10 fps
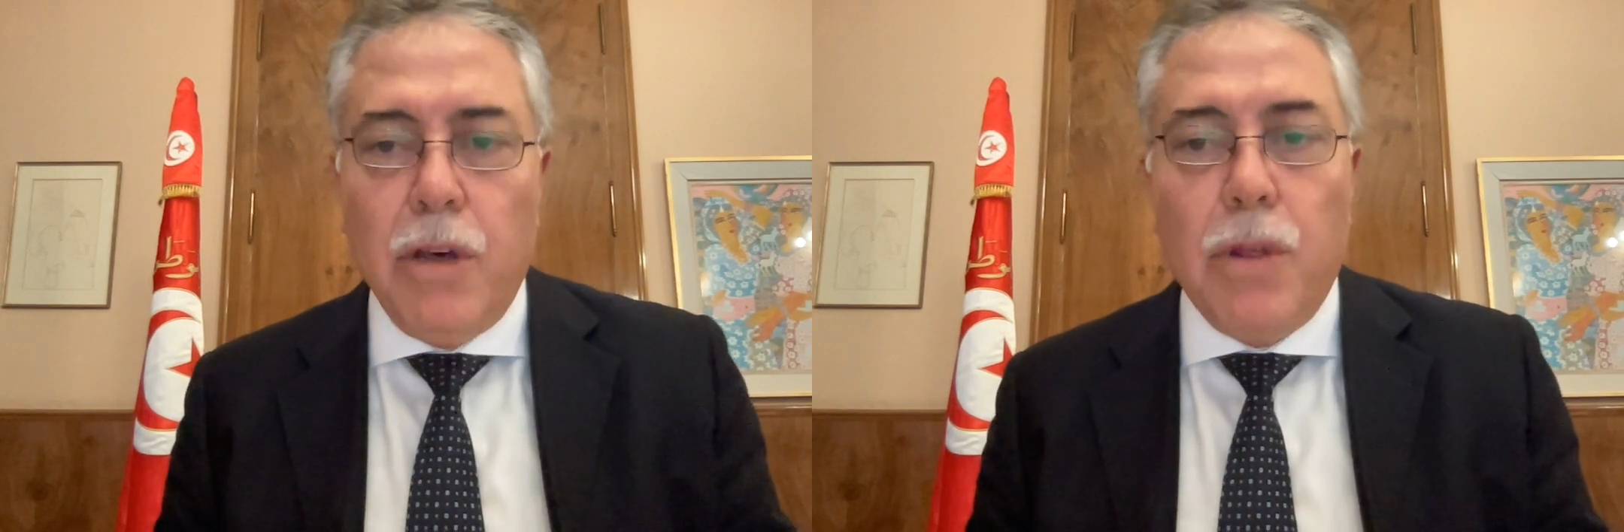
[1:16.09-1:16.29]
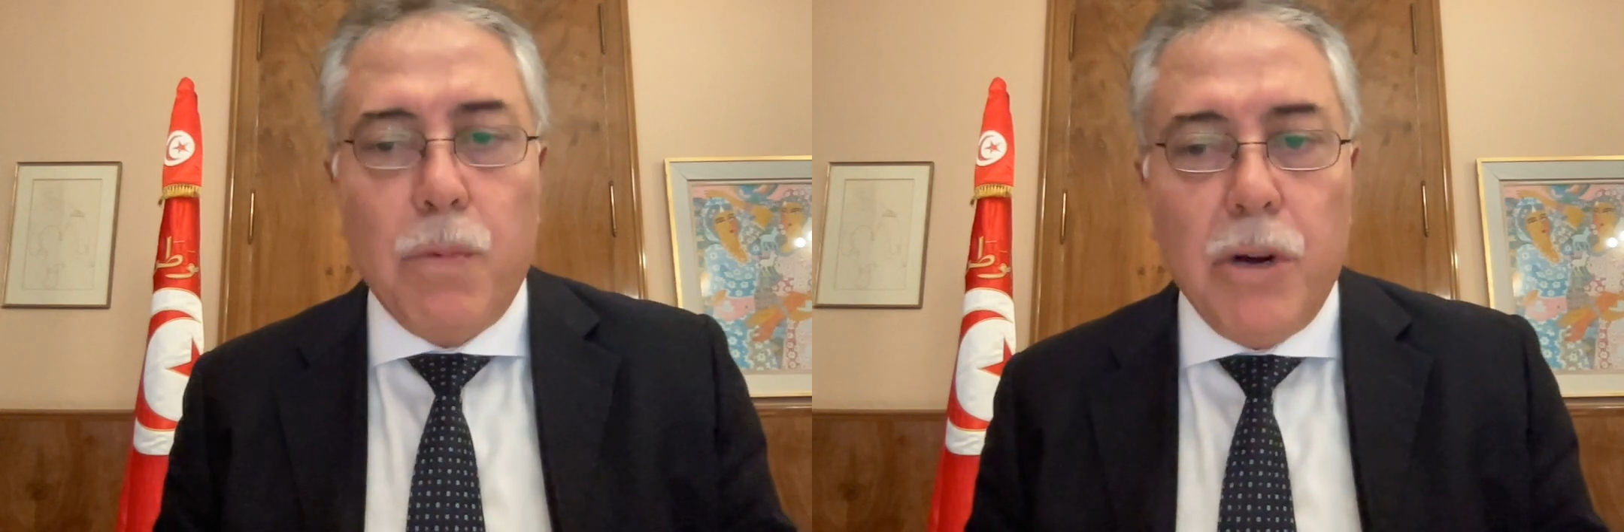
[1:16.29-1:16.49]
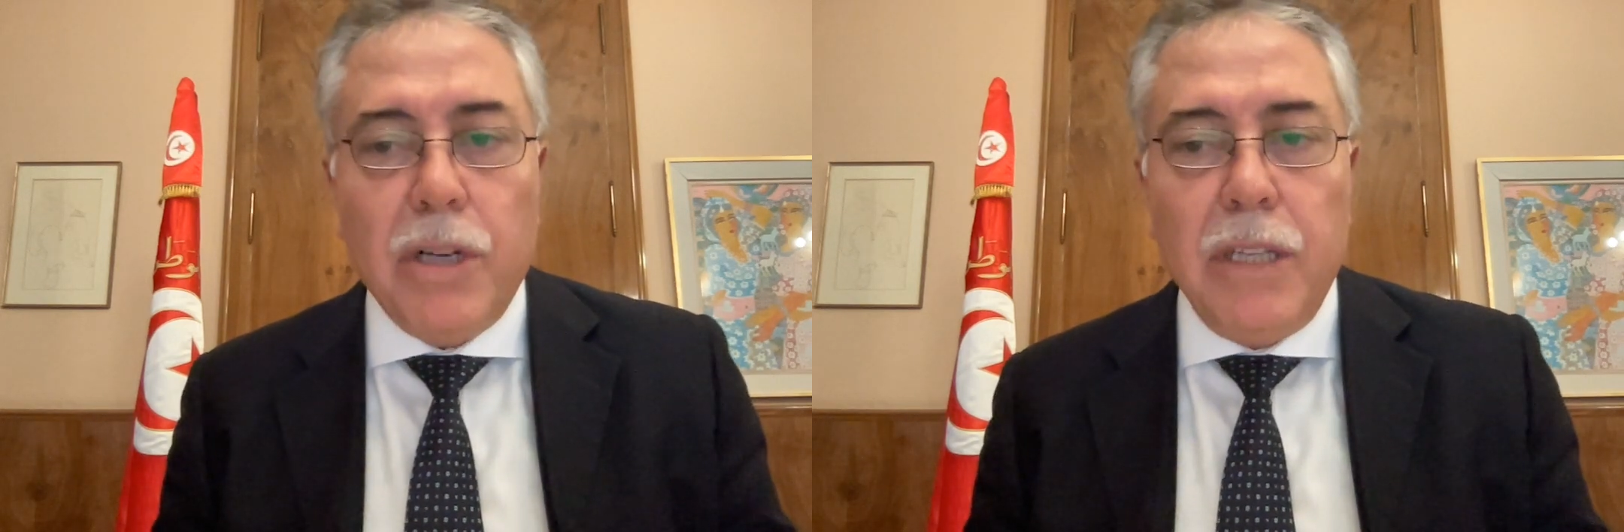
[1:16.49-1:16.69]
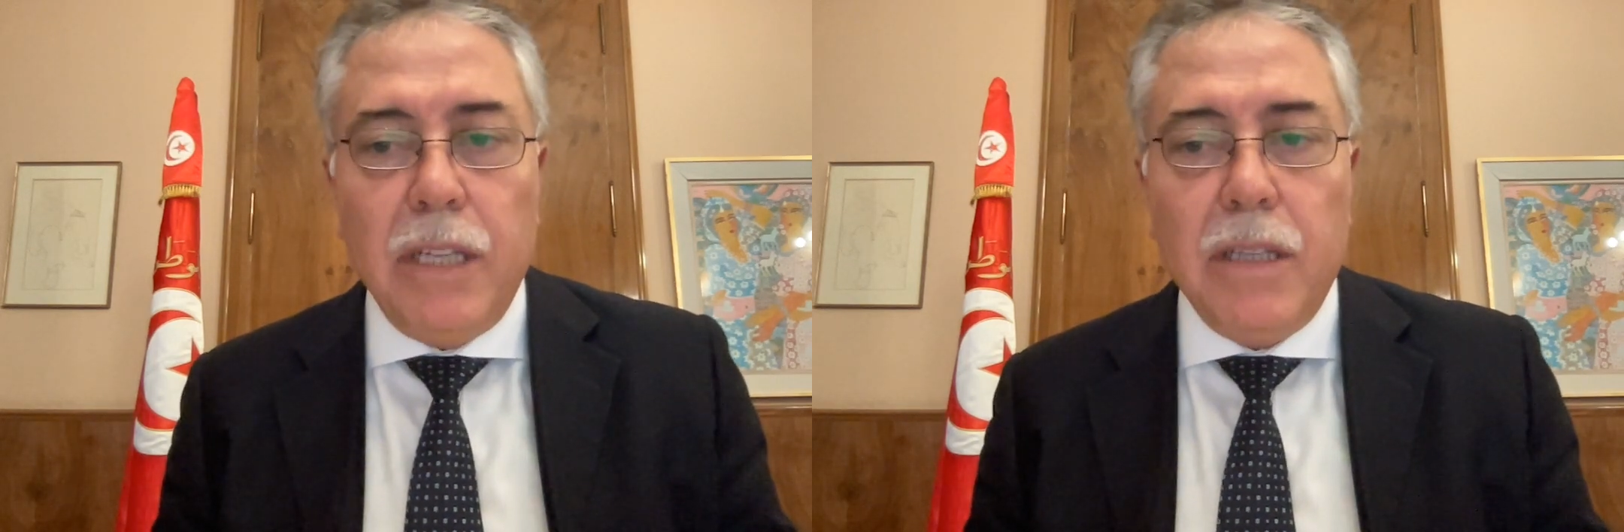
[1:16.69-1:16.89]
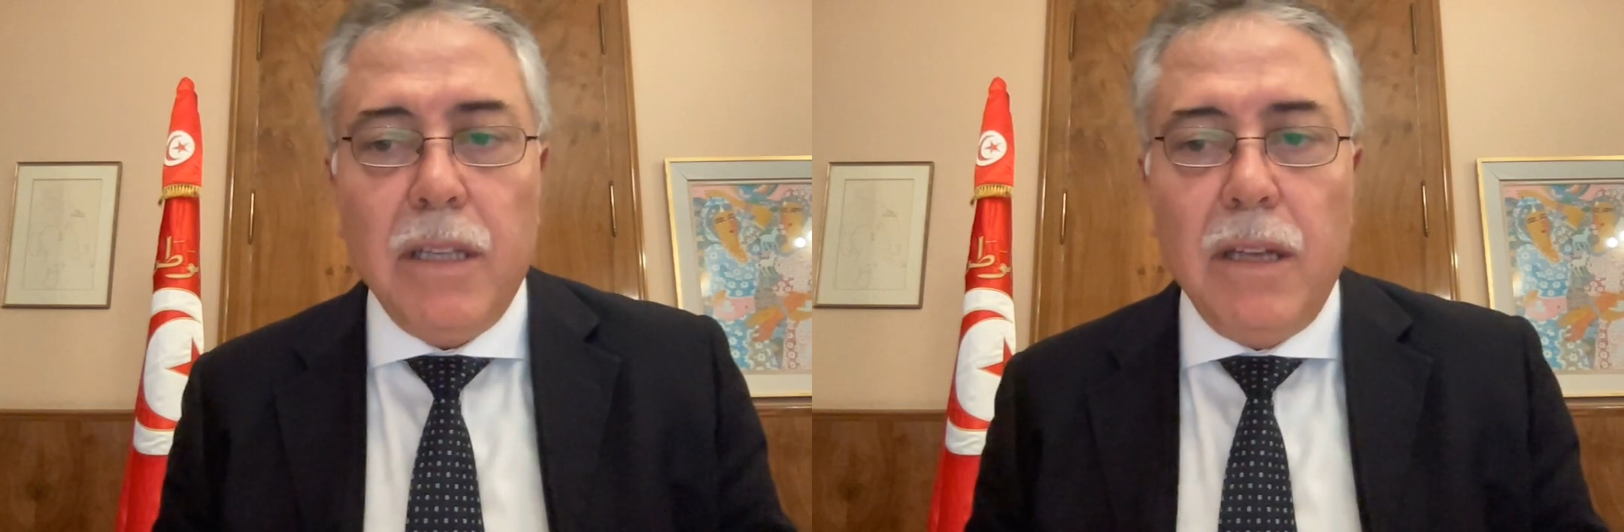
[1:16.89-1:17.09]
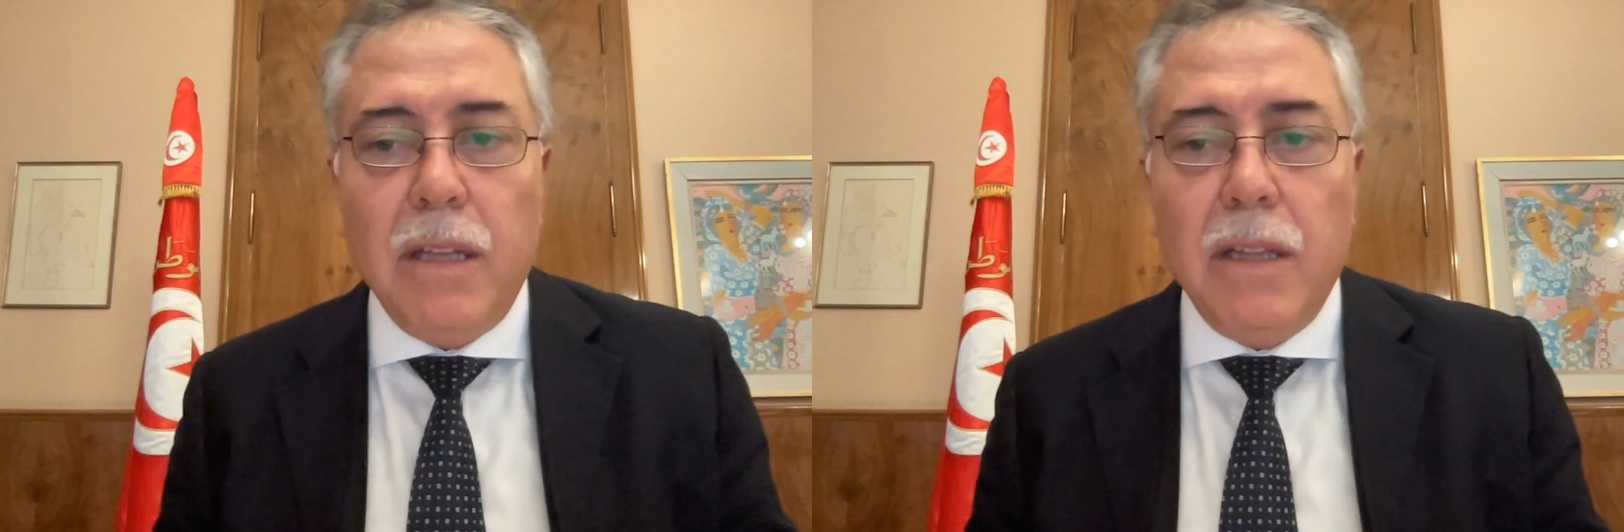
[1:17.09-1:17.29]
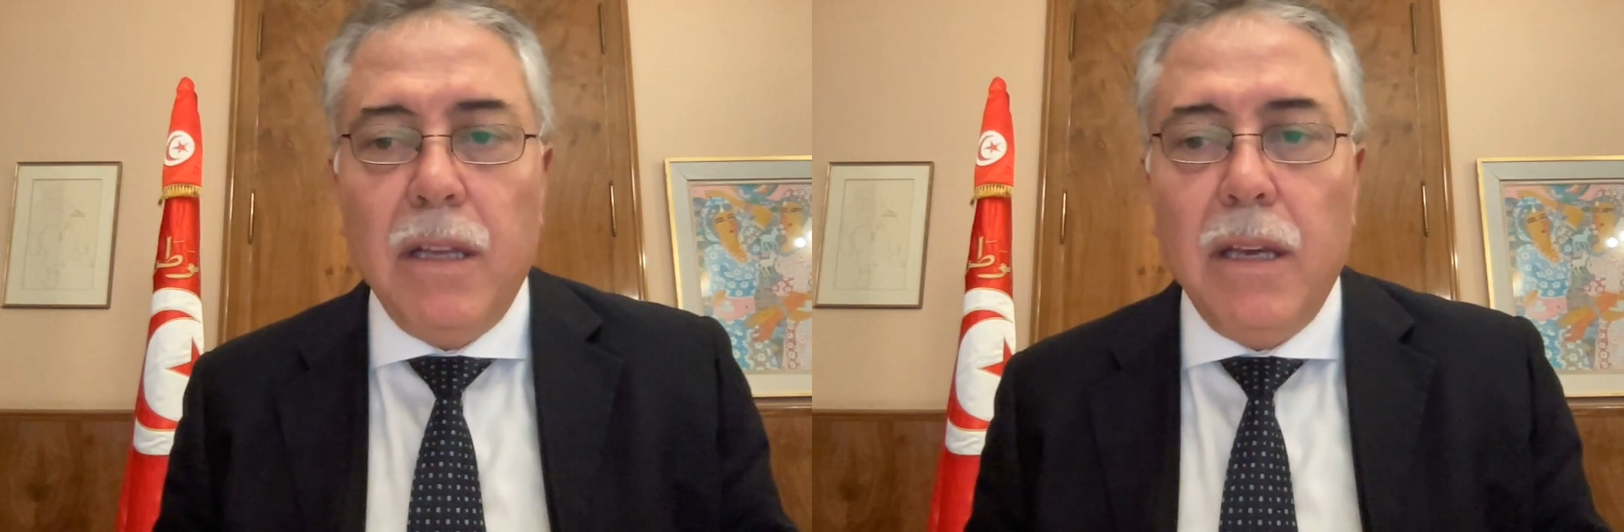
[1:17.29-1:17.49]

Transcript: The world needed